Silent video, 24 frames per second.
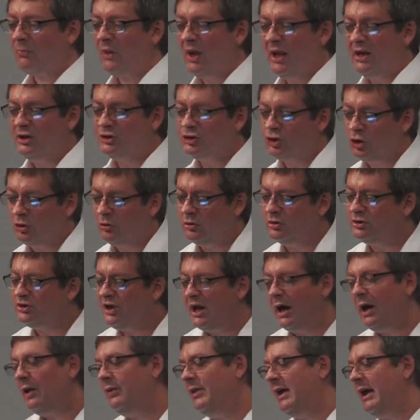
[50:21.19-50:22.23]
And it turns
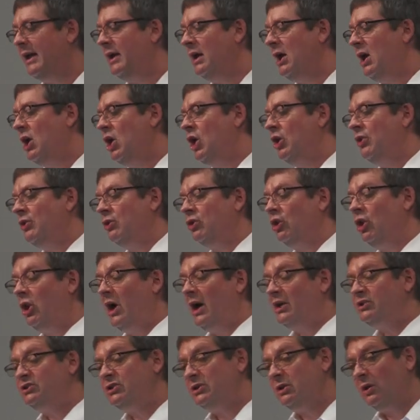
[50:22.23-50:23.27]
out that there are
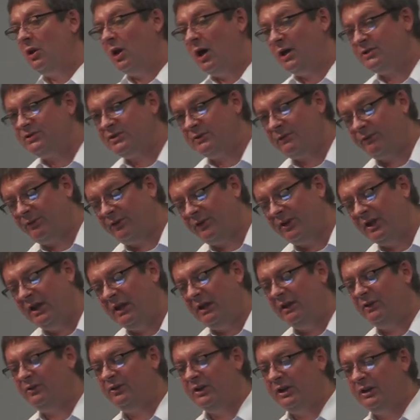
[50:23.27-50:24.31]
lots and lots of
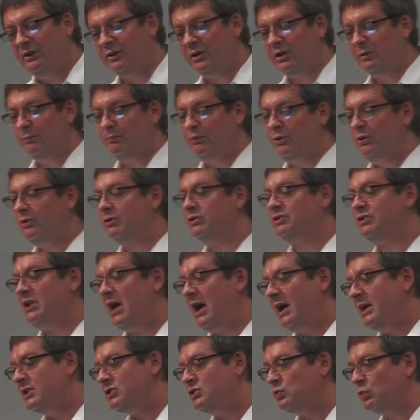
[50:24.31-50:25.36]
things in the computer
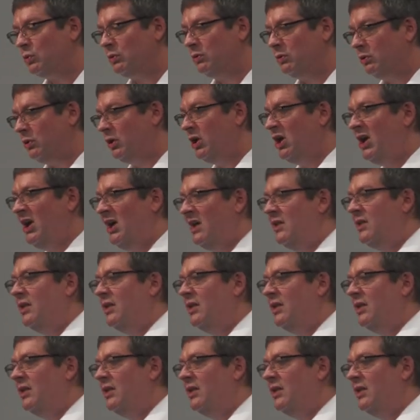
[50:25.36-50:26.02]
science world